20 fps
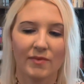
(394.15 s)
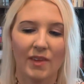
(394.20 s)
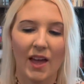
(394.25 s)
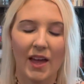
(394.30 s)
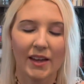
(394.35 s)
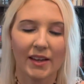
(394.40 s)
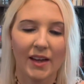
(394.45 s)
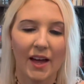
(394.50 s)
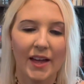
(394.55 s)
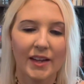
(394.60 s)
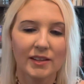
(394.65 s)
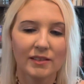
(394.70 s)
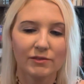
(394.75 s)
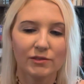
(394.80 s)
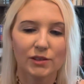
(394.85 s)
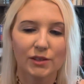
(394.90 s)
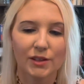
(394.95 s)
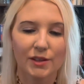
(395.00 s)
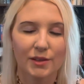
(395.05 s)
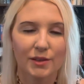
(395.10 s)
And kind of
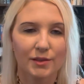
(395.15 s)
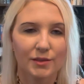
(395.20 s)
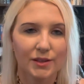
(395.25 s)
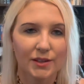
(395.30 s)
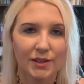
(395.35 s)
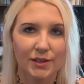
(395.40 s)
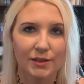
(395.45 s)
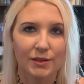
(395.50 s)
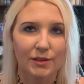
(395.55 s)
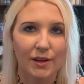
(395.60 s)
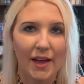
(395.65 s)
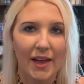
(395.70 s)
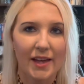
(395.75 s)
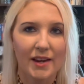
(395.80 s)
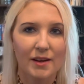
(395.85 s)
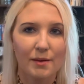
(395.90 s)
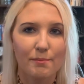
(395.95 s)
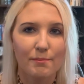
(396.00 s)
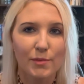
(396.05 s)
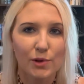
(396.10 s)
look through,
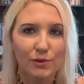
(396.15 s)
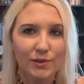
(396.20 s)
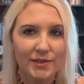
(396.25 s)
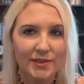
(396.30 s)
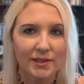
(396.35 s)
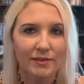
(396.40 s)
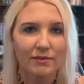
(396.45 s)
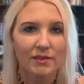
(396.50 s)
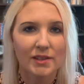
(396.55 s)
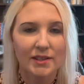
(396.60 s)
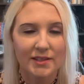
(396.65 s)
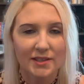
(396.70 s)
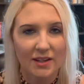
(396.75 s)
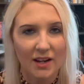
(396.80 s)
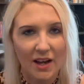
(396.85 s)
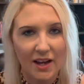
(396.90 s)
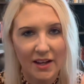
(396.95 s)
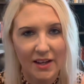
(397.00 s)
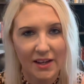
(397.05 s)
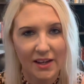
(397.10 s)
and most of the
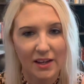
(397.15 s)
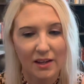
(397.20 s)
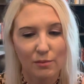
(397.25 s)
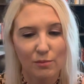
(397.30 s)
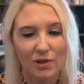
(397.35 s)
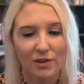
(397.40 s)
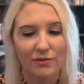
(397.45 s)
time,